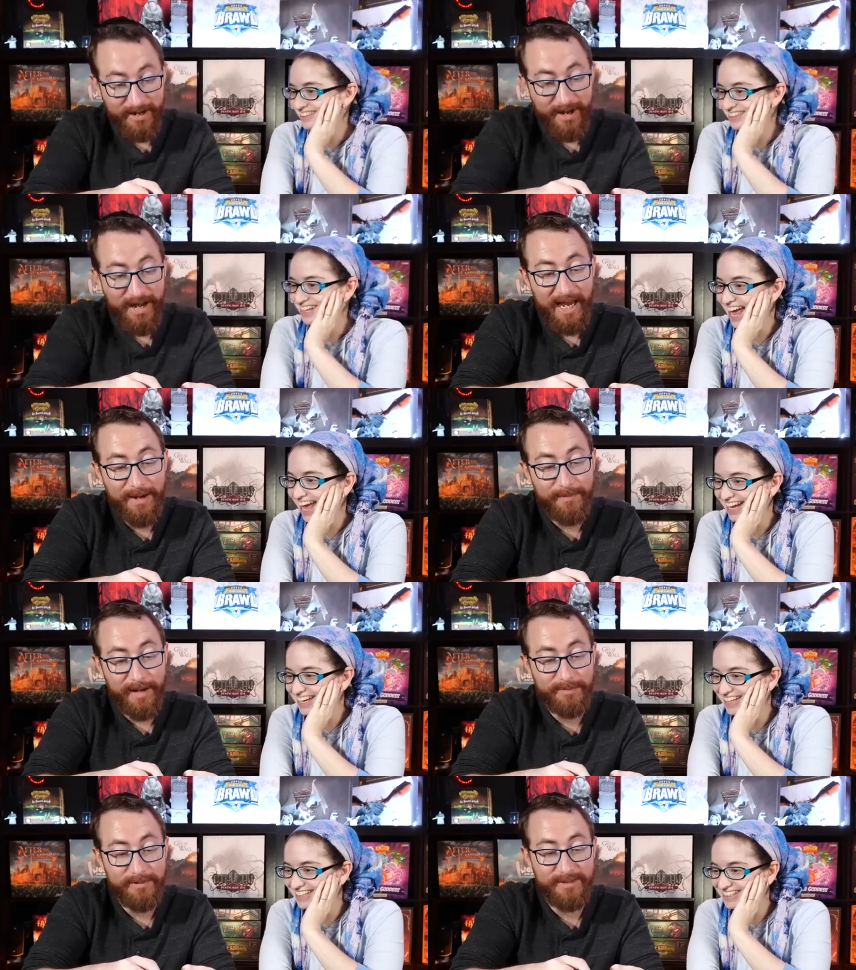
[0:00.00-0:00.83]
Speaker 1: I
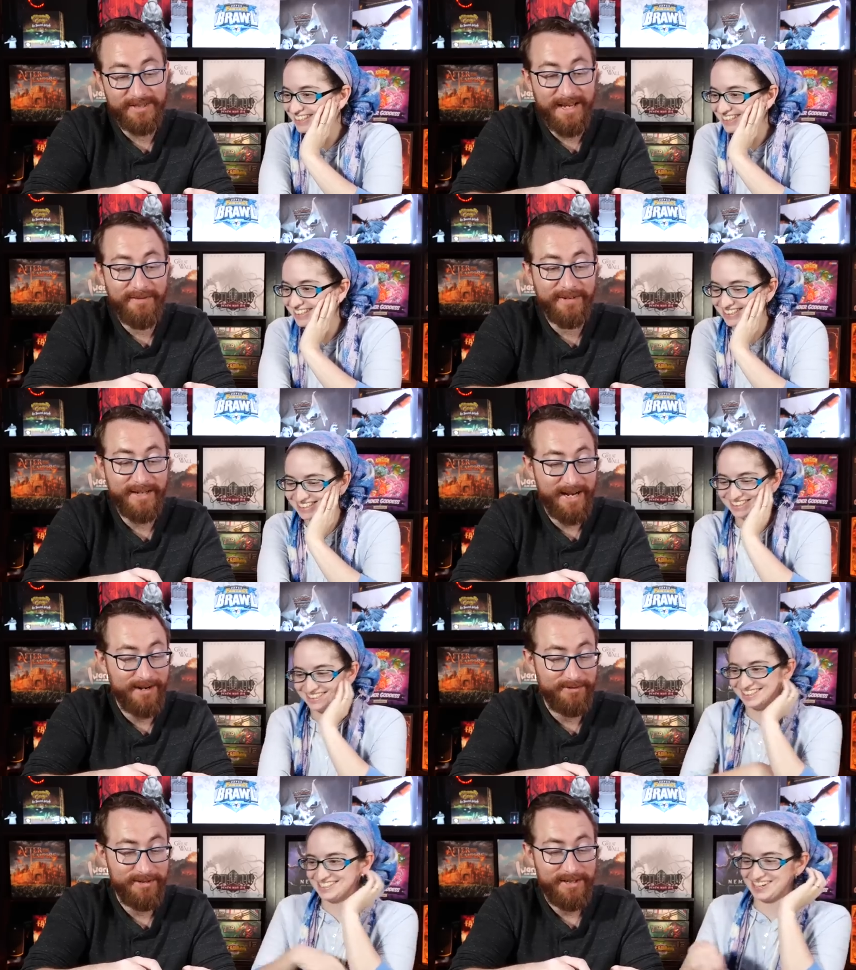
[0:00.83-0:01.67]
am up to seven
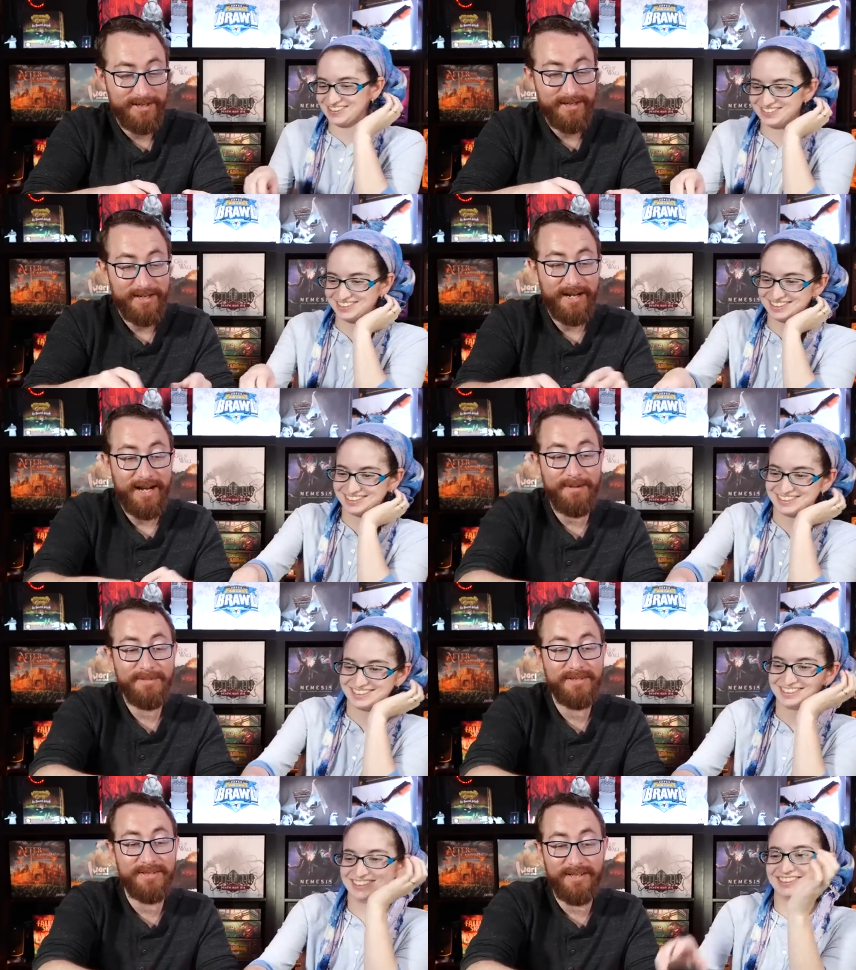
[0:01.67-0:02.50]
now. Good job.
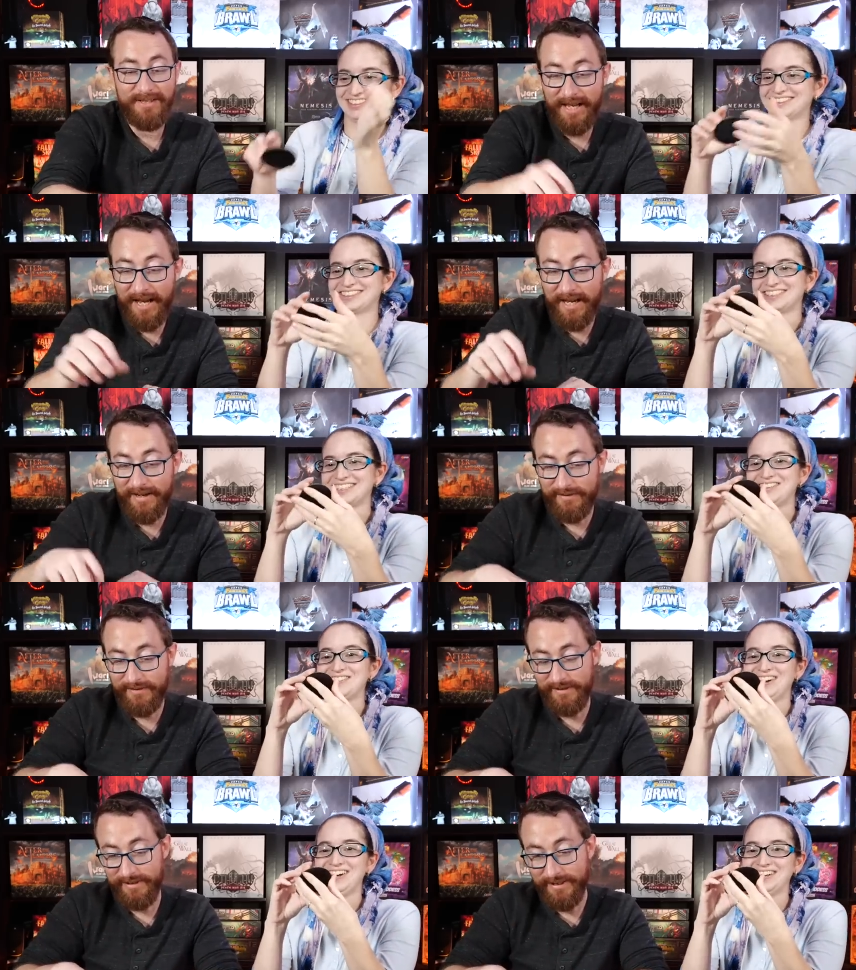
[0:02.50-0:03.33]
I'm still alive.
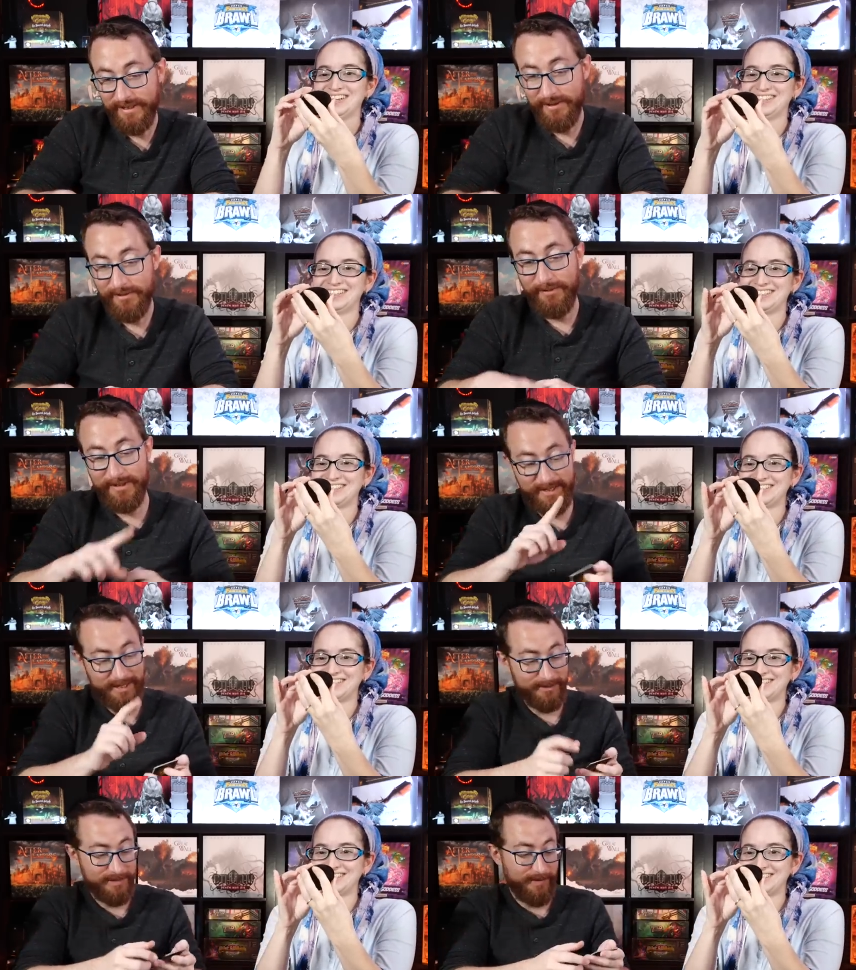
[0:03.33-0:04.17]
You are. One
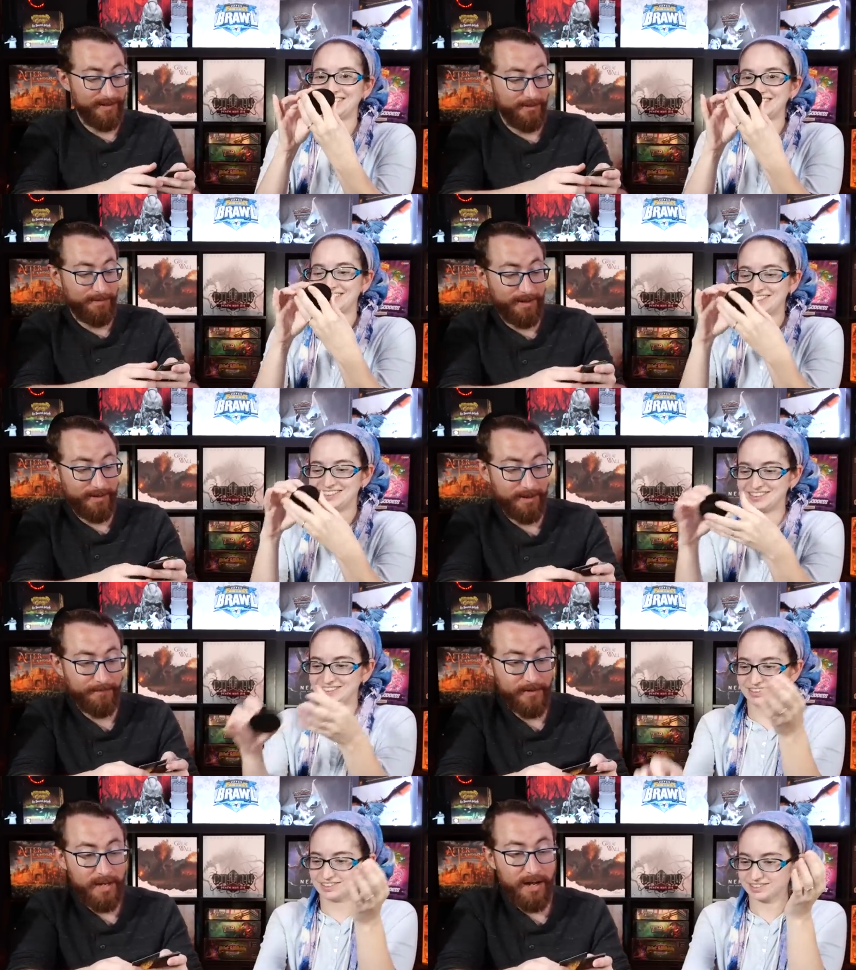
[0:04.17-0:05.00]
second, let me see if I need to play anything.